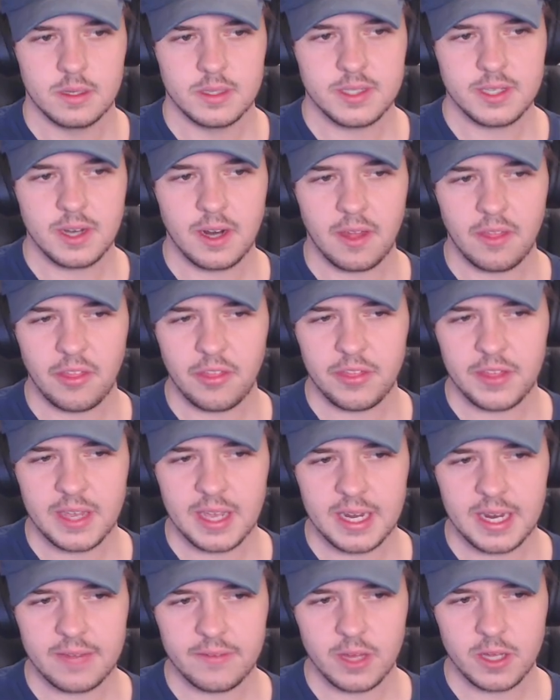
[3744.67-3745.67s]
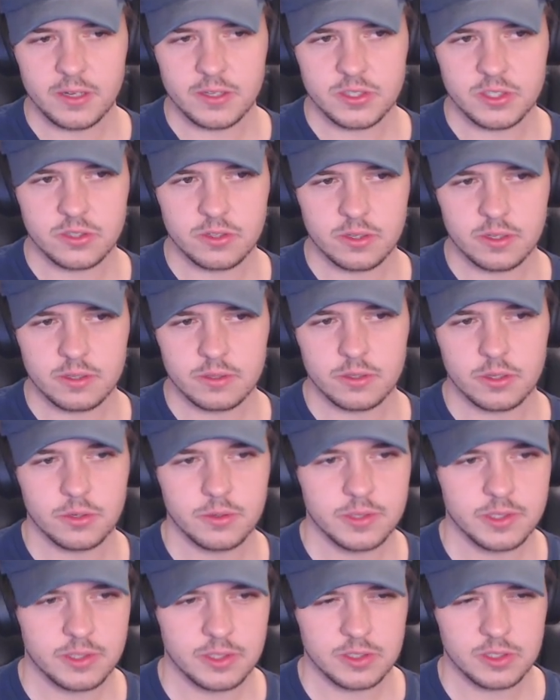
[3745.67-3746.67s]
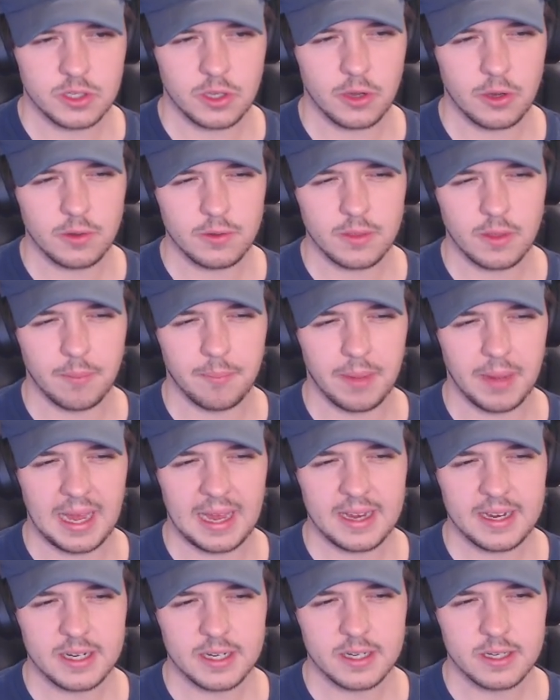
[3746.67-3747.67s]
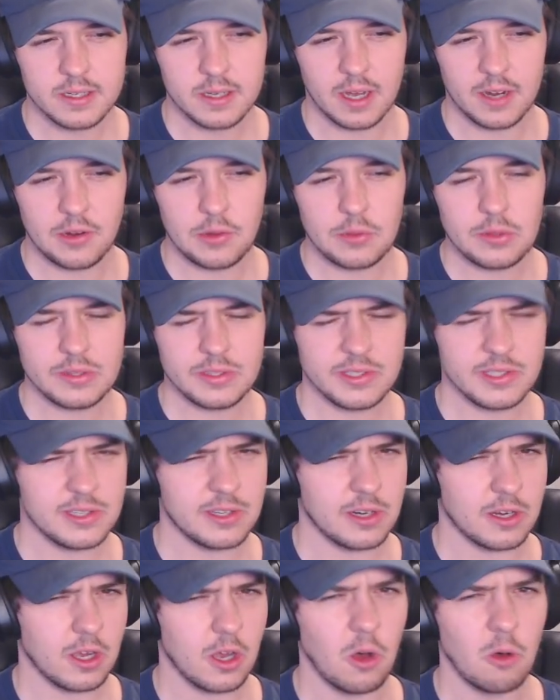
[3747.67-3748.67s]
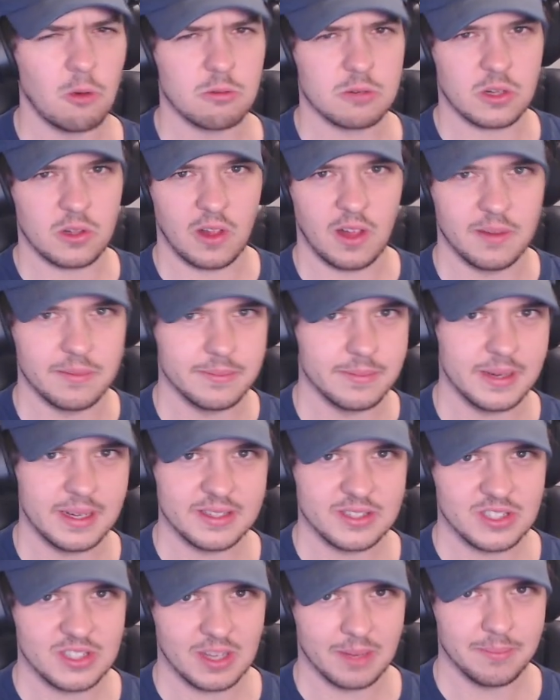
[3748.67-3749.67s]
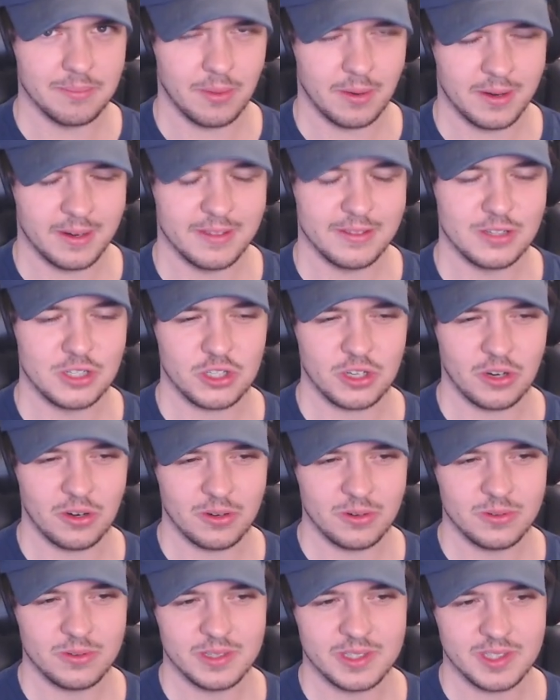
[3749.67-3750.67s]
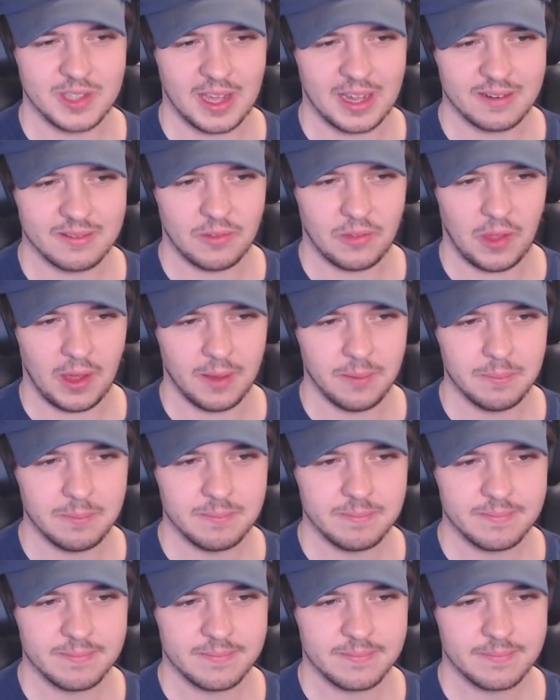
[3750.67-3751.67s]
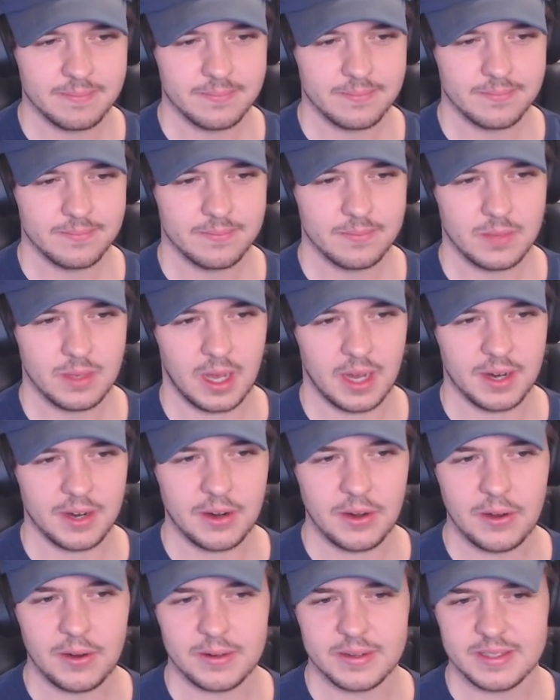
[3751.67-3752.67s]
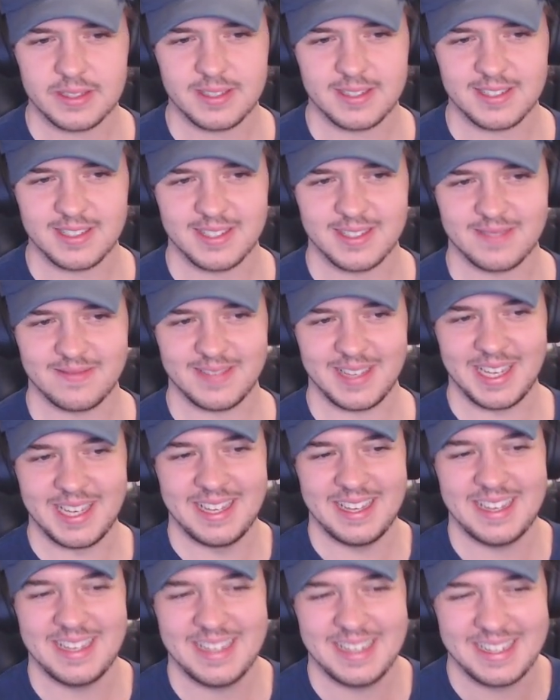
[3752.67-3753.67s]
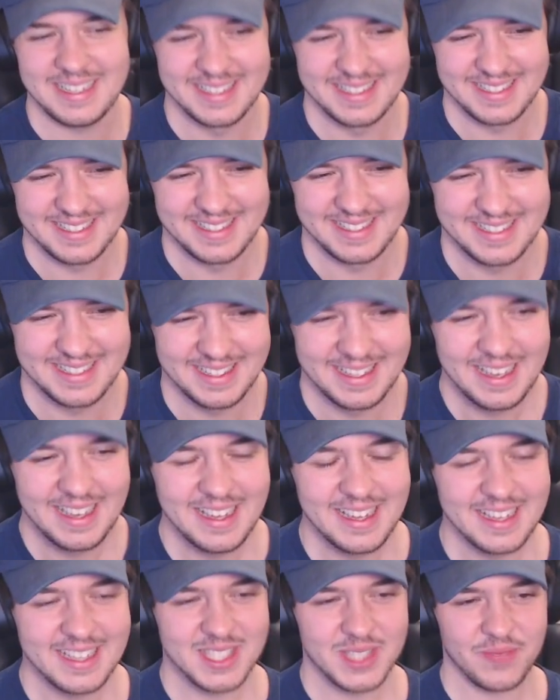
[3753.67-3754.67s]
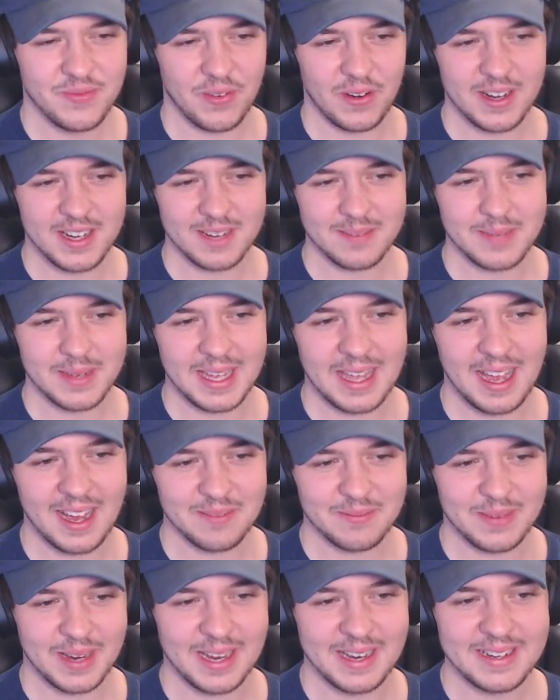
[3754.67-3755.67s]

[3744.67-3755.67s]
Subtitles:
is another thing I never understood. Who is this girl in the back? I know that there's an occult club at some point in the show. Is that them? I don't know. It's just... It's freaking me out, man.